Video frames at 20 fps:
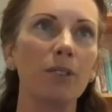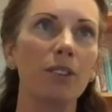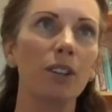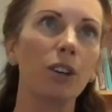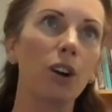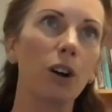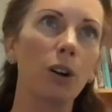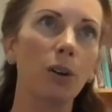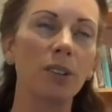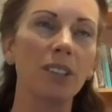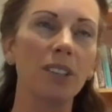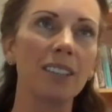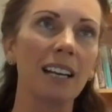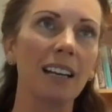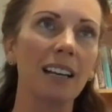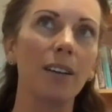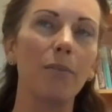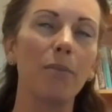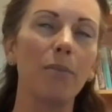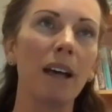the gold
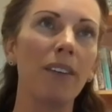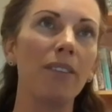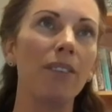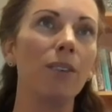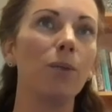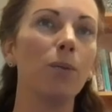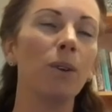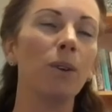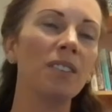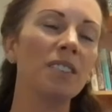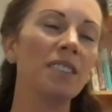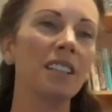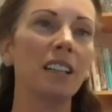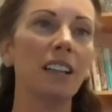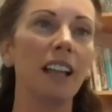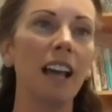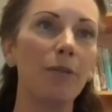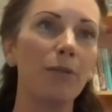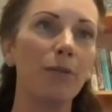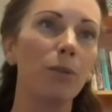standard method, once they
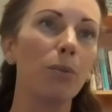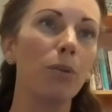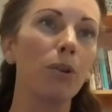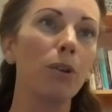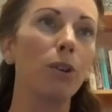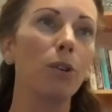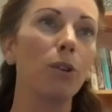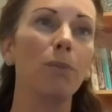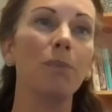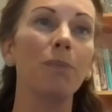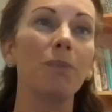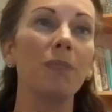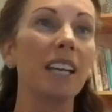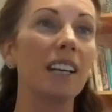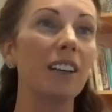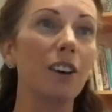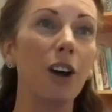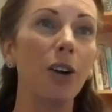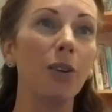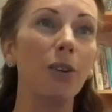left the room,
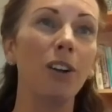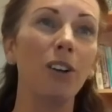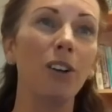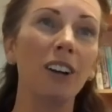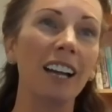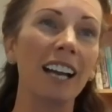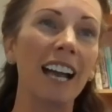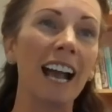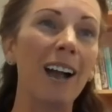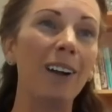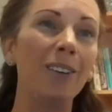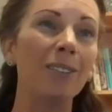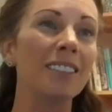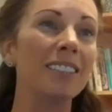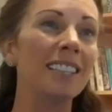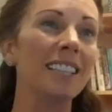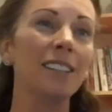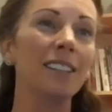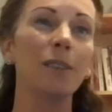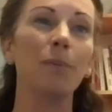it no longer
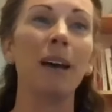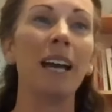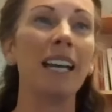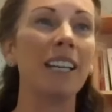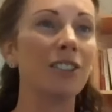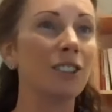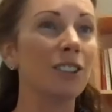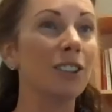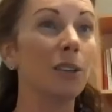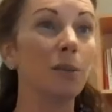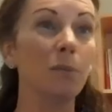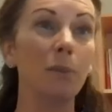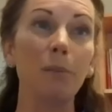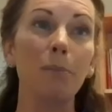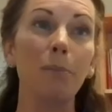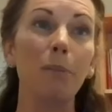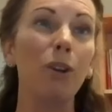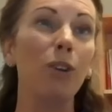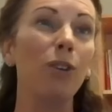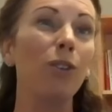counted. The patient had
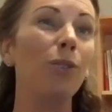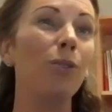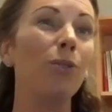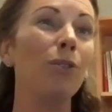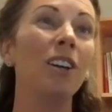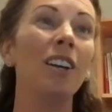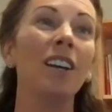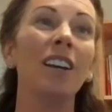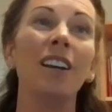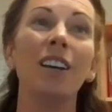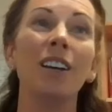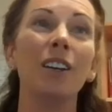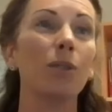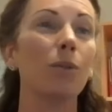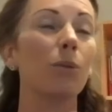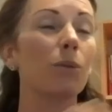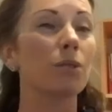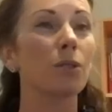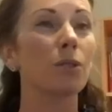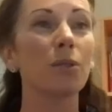been moved.
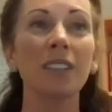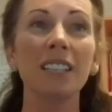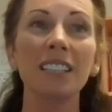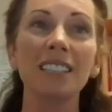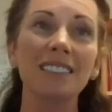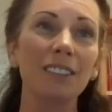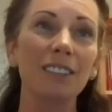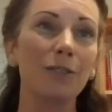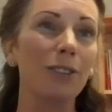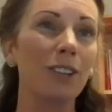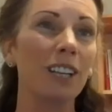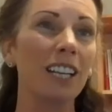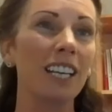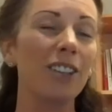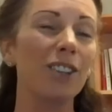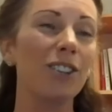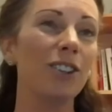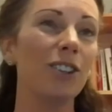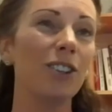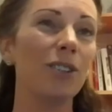There was all these different
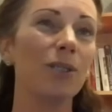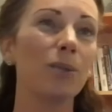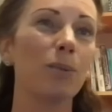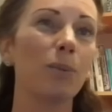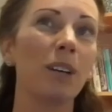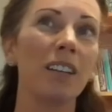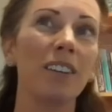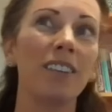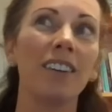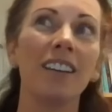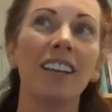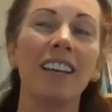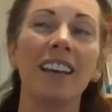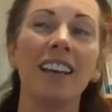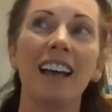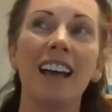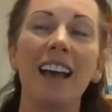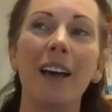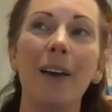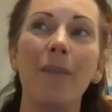issues with
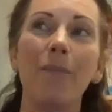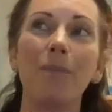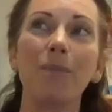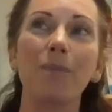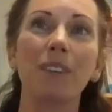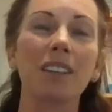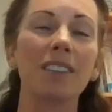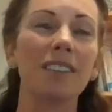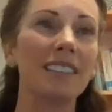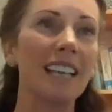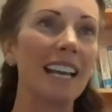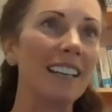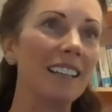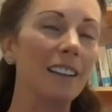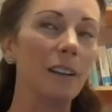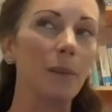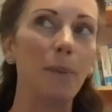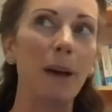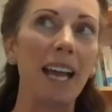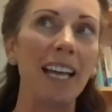
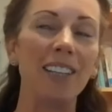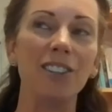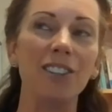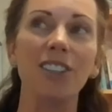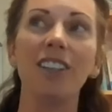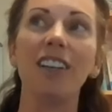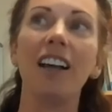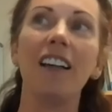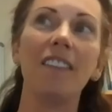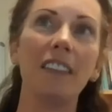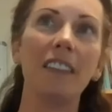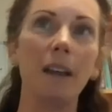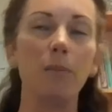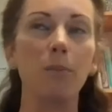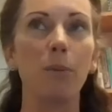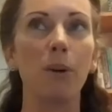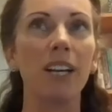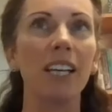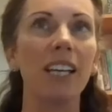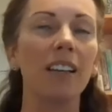sending the patient and
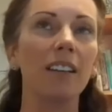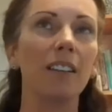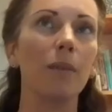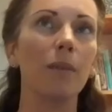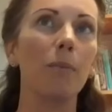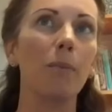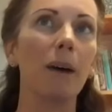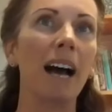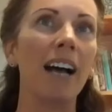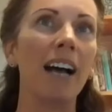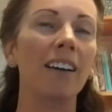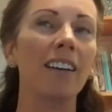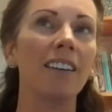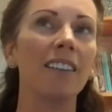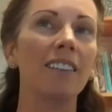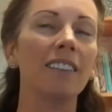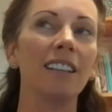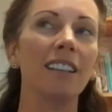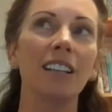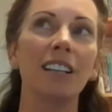then bringing them back,
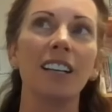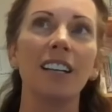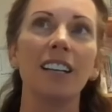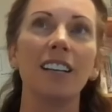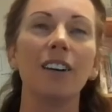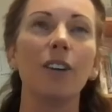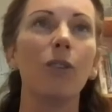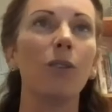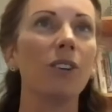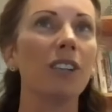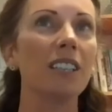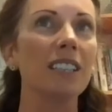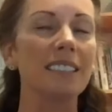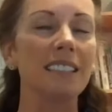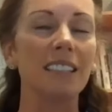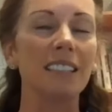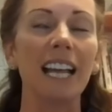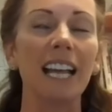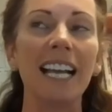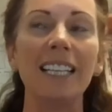and all these
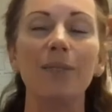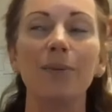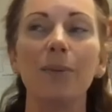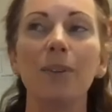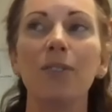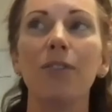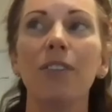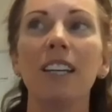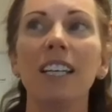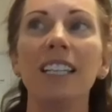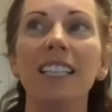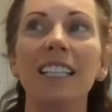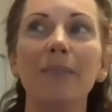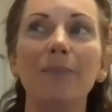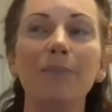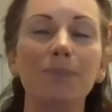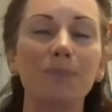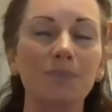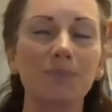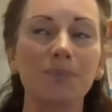delays with
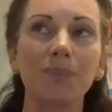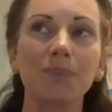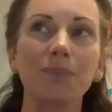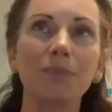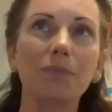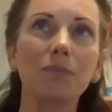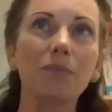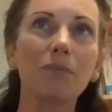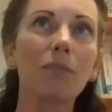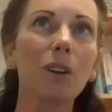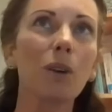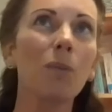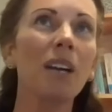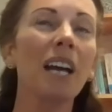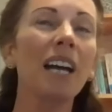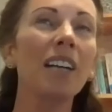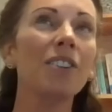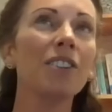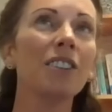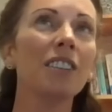feeding. We
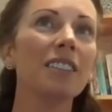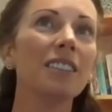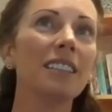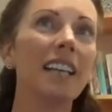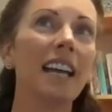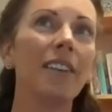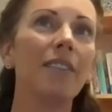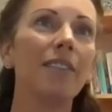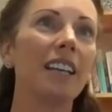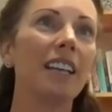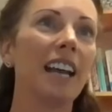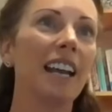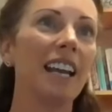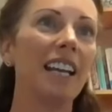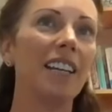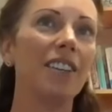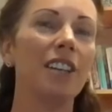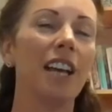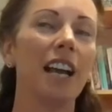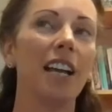actually saved the
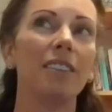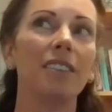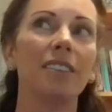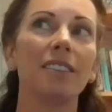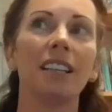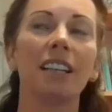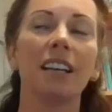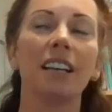NHS